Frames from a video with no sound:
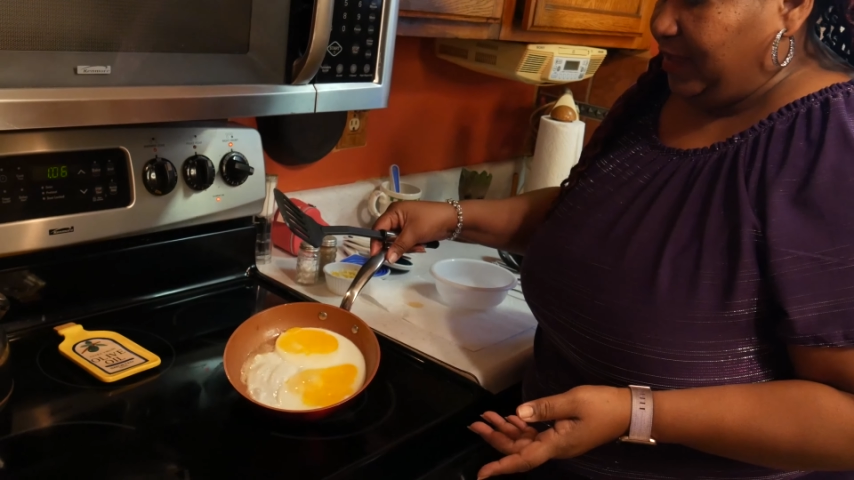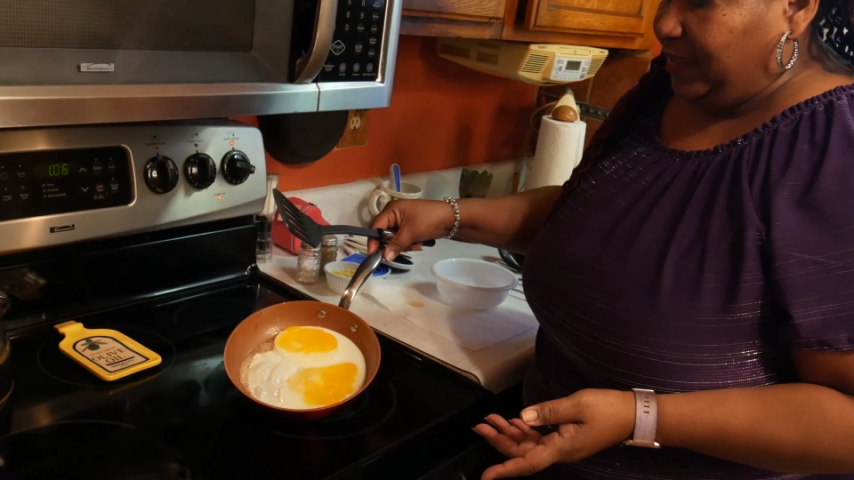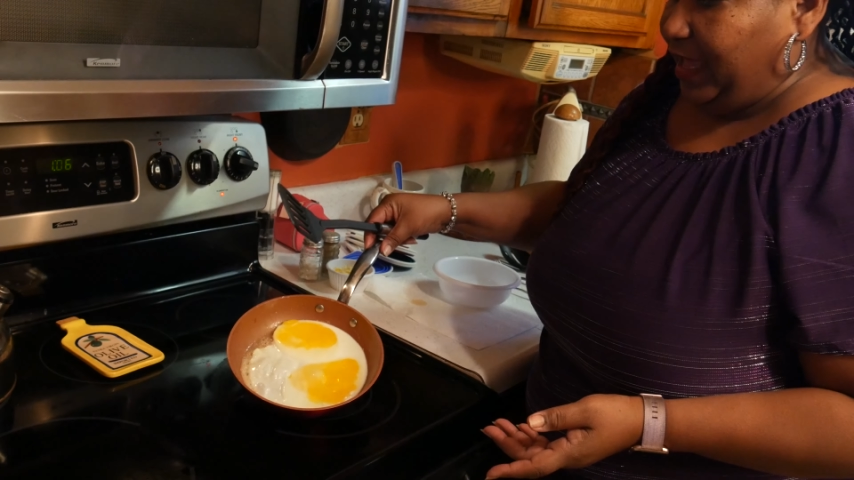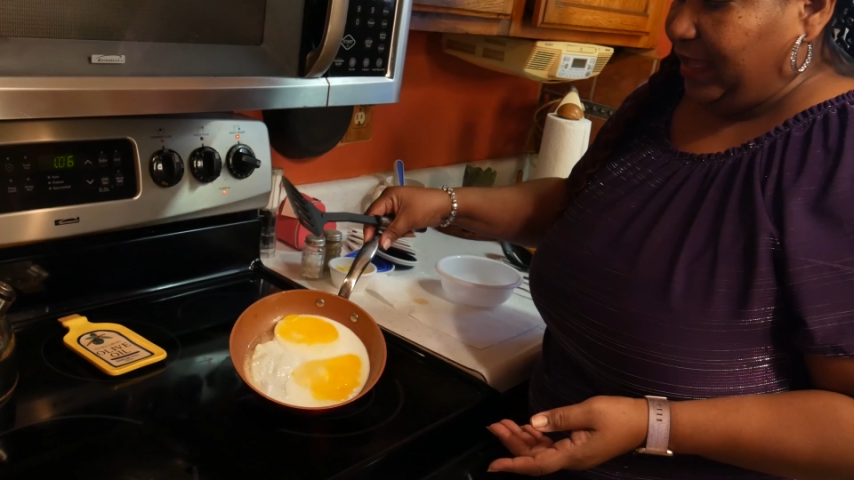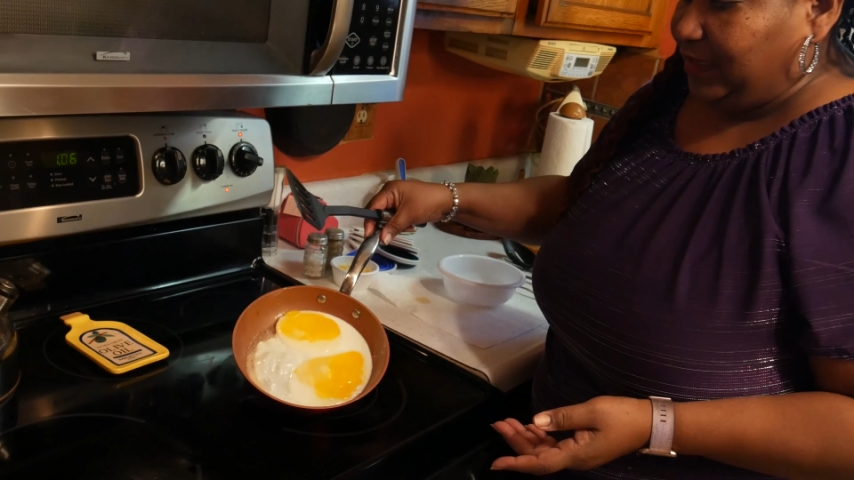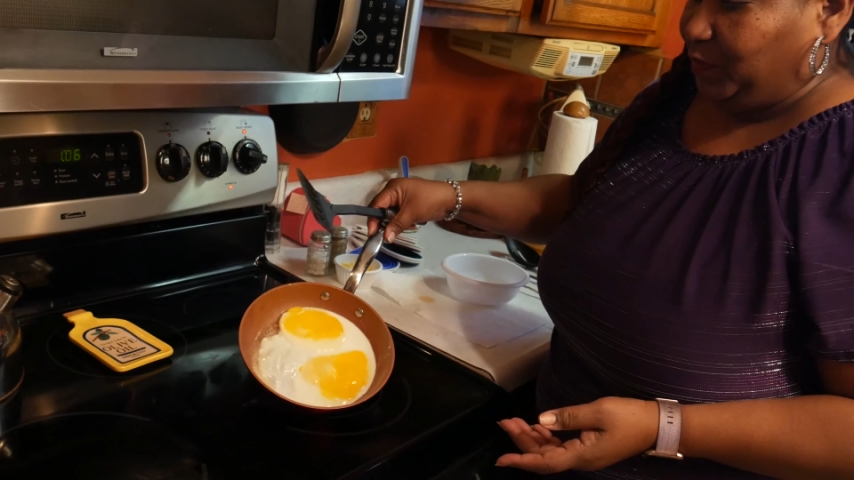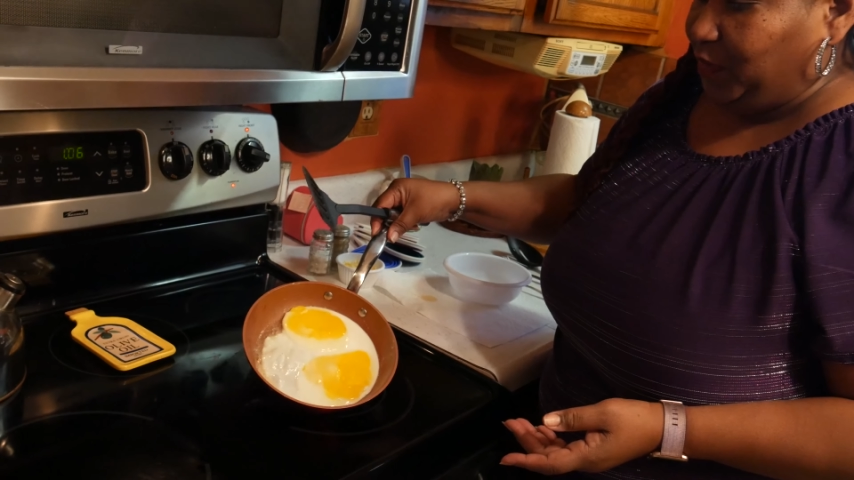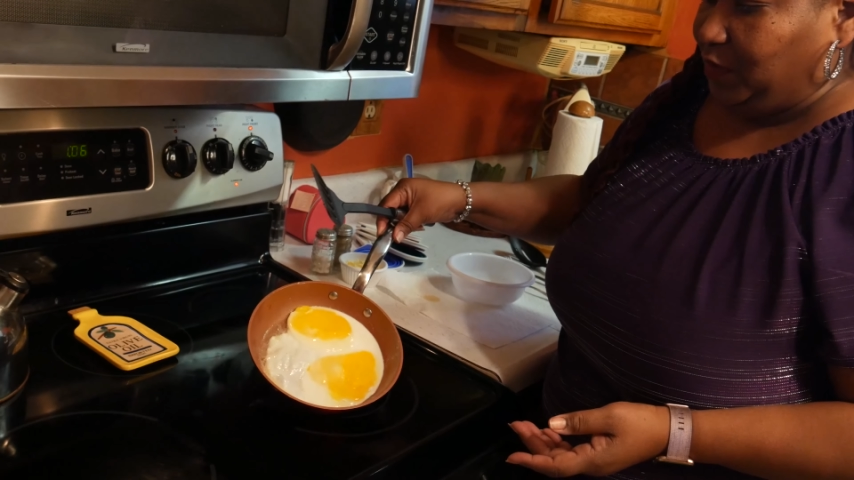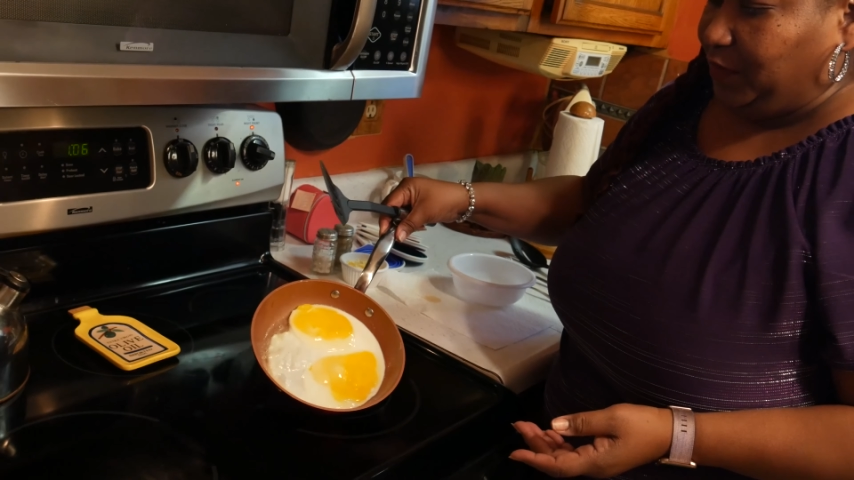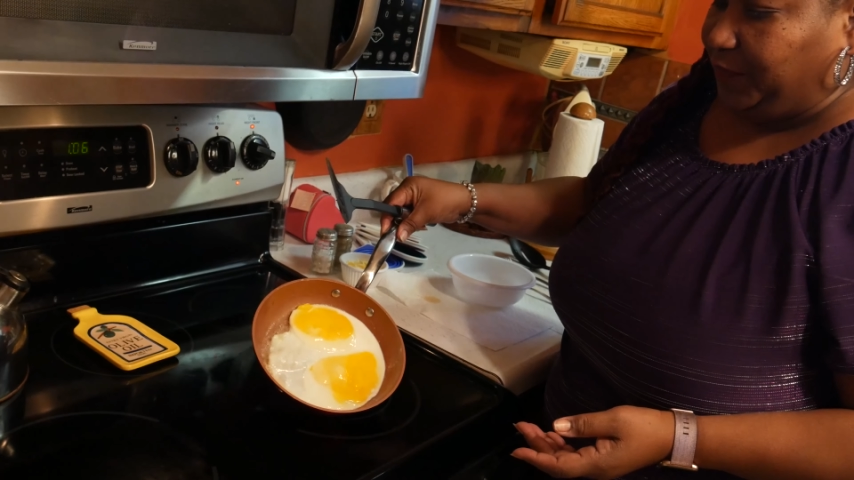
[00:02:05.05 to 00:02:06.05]
That is
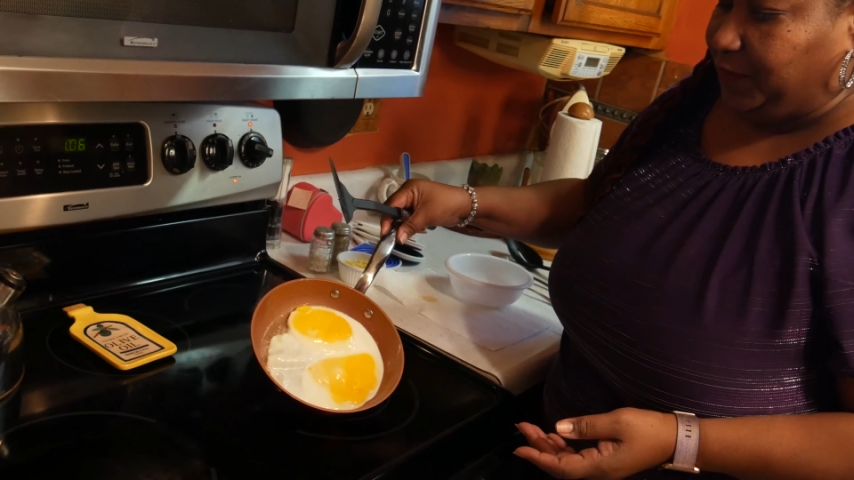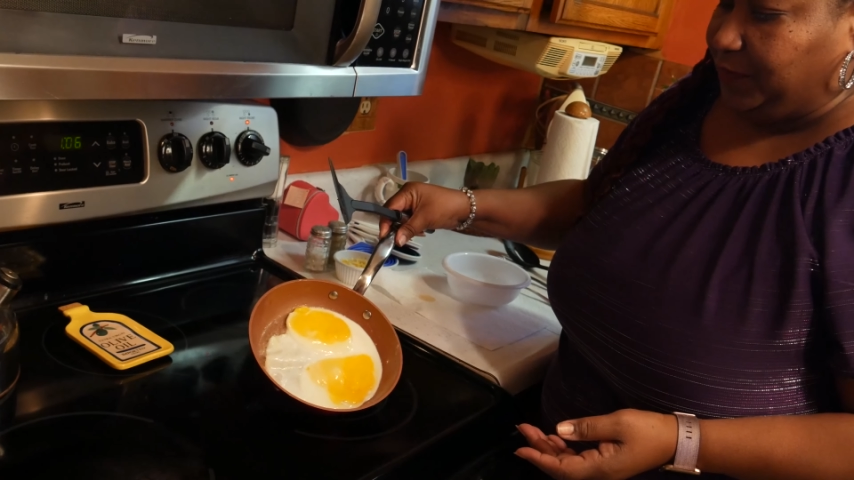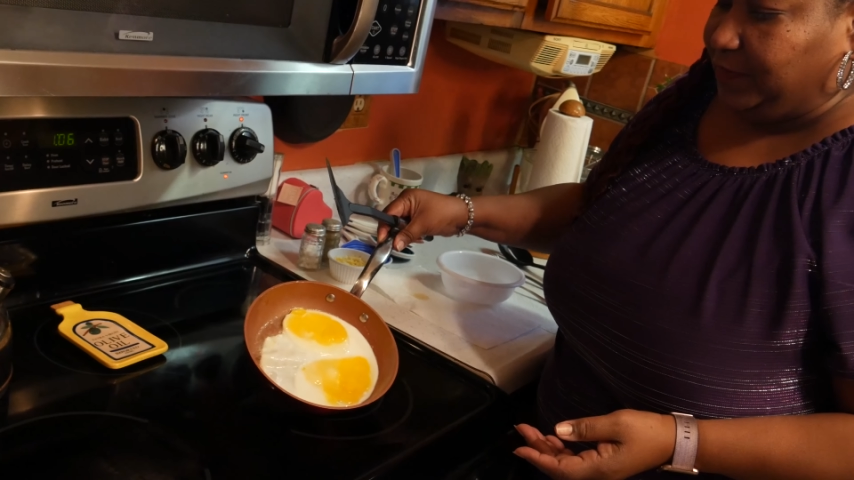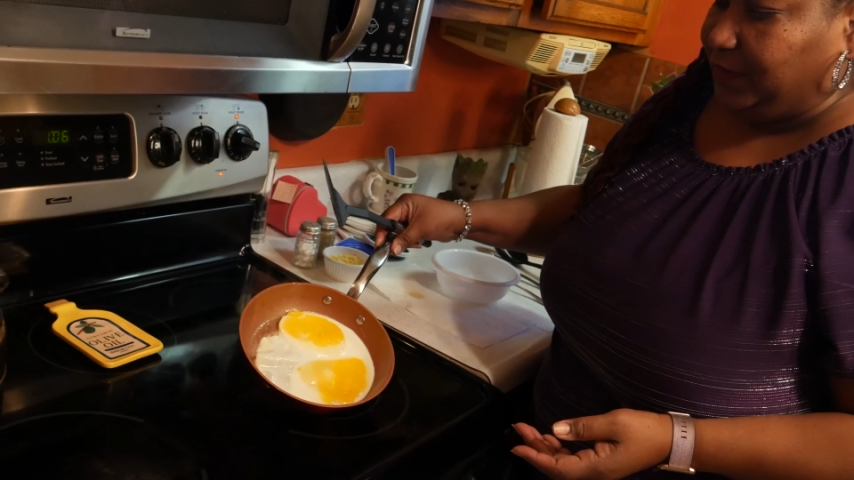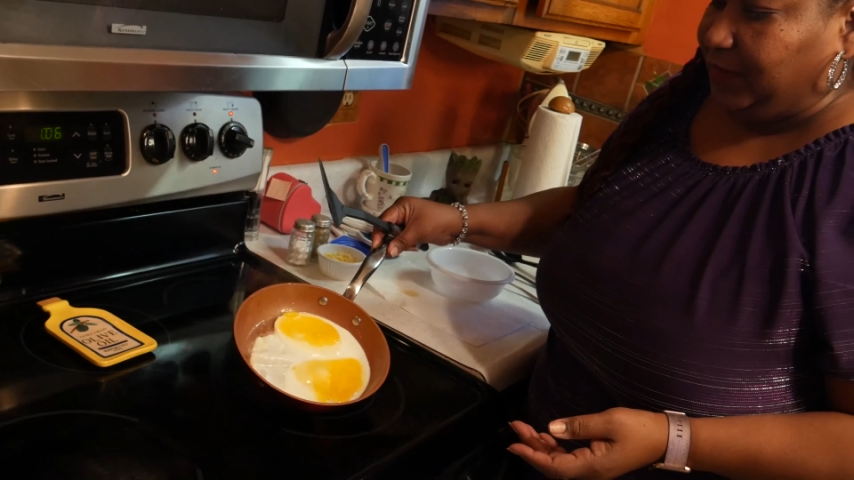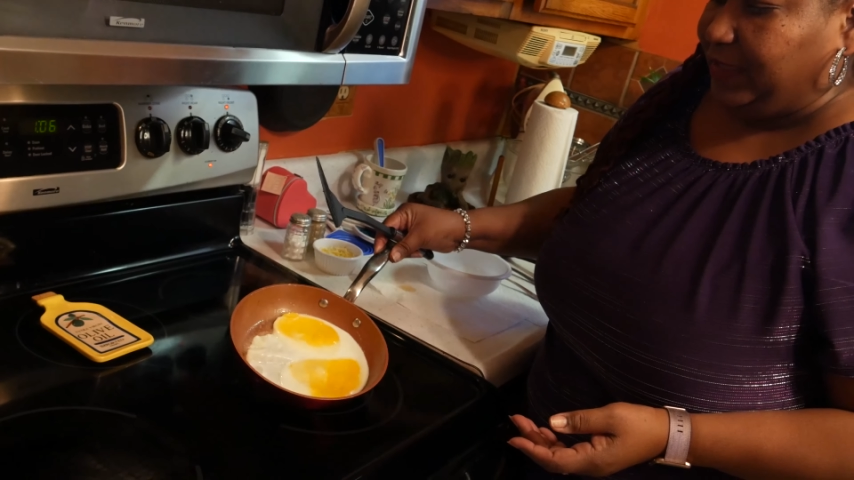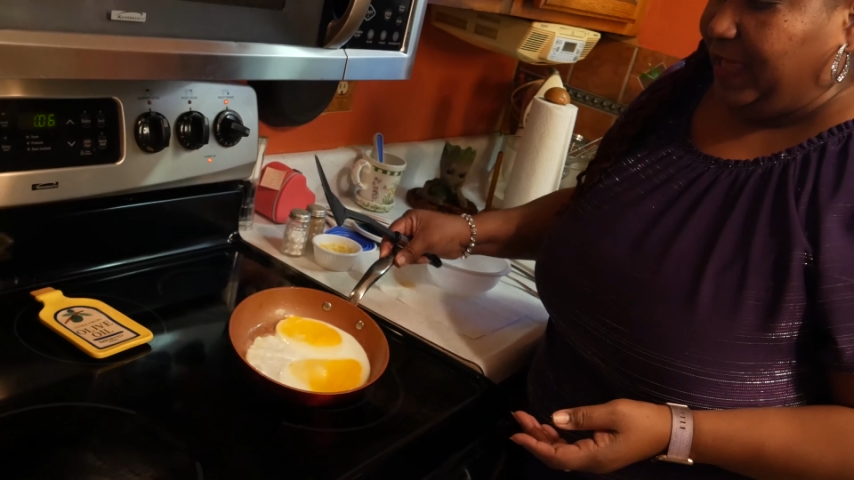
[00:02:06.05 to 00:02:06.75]
beautiful. Look at